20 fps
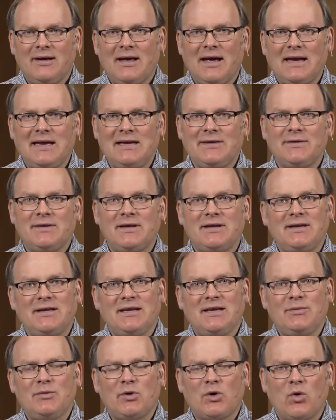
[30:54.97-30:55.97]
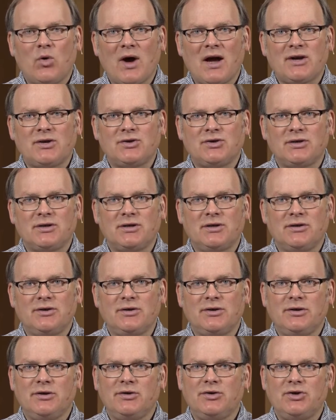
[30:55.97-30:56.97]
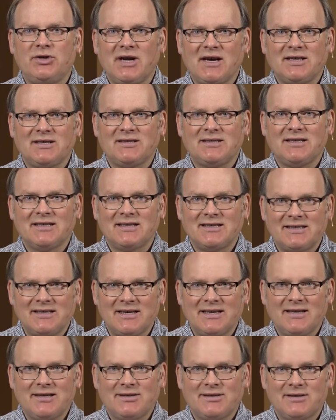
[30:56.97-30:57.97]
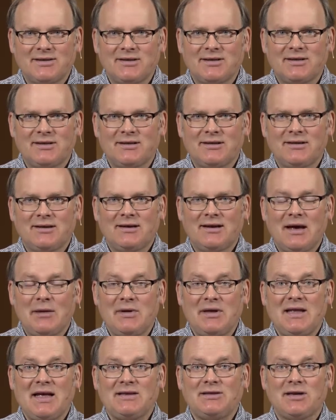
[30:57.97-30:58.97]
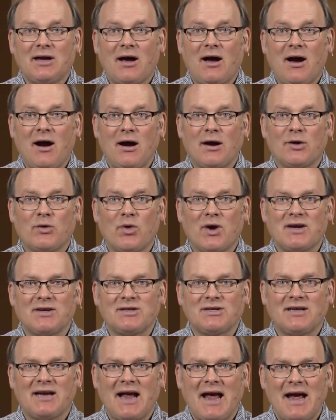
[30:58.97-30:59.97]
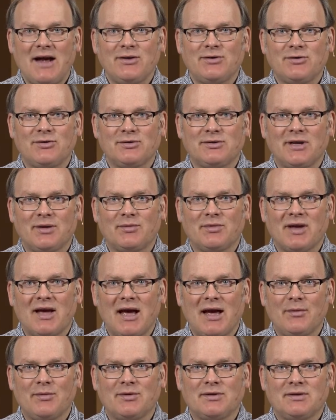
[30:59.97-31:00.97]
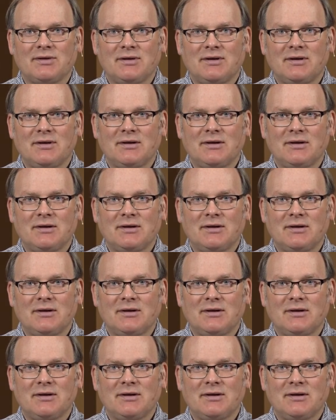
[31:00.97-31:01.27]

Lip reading: And even the deep question, do you just exist? I mean, that's a hard question to answer sometimes.